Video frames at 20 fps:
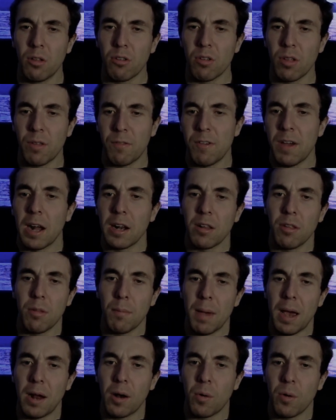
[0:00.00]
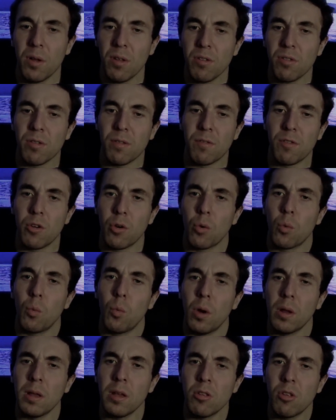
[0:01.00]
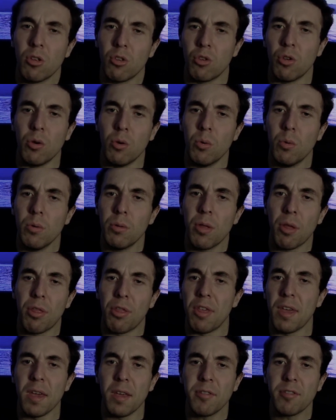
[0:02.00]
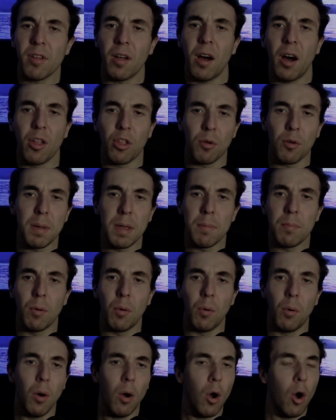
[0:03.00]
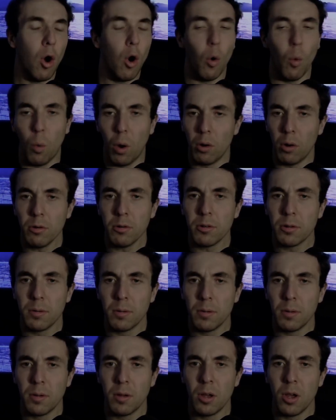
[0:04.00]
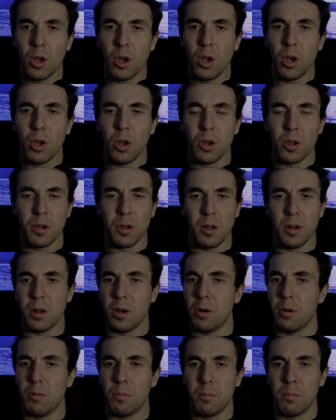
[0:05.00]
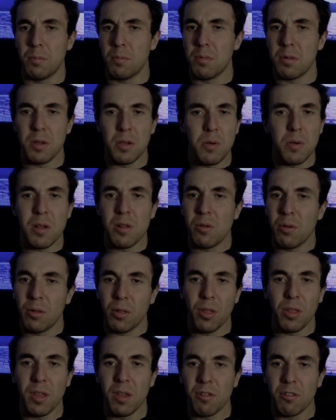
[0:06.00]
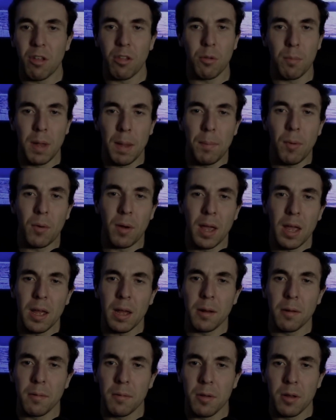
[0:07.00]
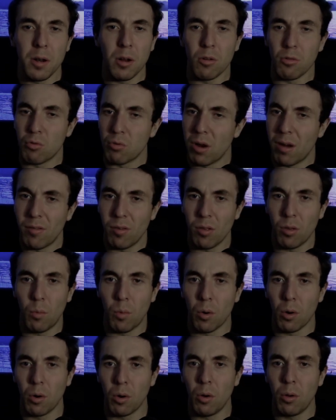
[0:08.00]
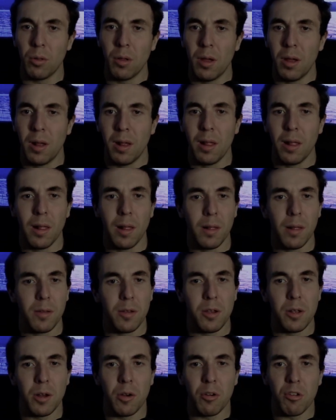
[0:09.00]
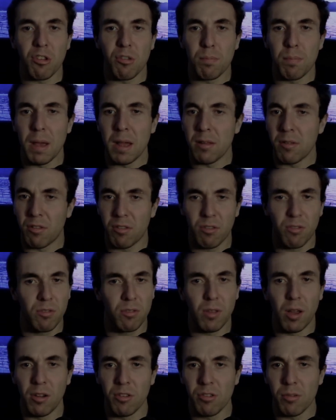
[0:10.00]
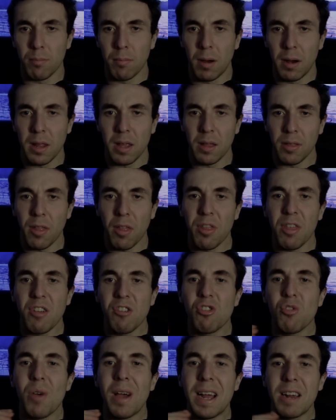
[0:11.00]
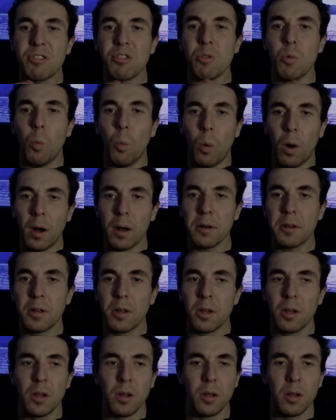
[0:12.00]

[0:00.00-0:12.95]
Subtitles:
So the fact of the matter is, if you're willing to do the things that other people won't, you can do the things that other people can't. Travel the world, spend tons of money on the things you actually want.